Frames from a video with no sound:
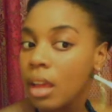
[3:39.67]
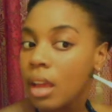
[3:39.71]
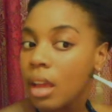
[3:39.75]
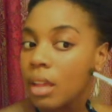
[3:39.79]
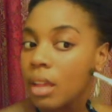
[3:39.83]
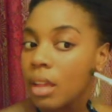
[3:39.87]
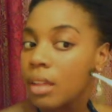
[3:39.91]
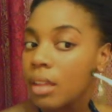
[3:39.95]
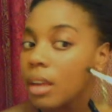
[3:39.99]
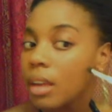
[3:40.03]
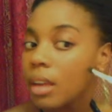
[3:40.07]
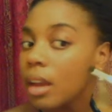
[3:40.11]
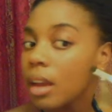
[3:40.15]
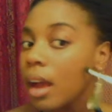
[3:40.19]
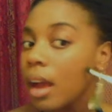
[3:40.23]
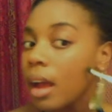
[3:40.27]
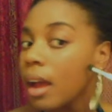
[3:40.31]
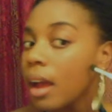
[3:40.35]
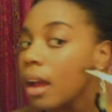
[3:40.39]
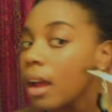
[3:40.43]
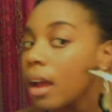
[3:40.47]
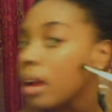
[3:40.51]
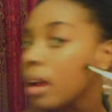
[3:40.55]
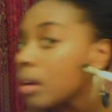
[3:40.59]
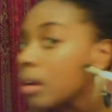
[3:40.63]
and then
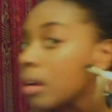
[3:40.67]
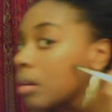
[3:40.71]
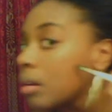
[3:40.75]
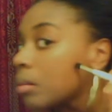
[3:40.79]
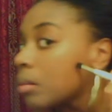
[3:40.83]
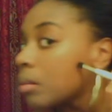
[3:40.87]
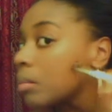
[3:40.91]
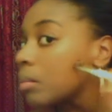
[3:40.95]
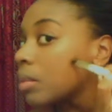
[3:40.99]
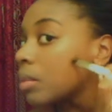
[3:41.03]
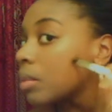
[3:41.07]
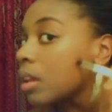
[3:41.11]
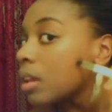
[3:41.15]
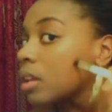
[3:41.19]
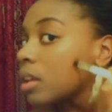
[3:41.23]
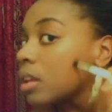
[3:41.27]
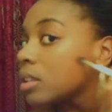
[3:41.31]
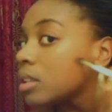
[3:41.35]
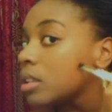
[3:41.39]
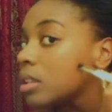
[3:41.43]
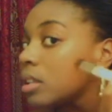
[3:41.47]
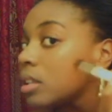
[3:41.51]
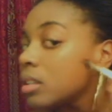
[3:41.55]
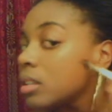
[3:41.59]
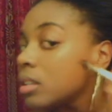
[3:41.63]
I place
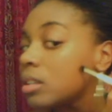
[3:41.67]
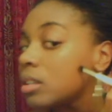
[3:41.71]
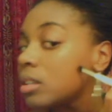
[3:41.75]
it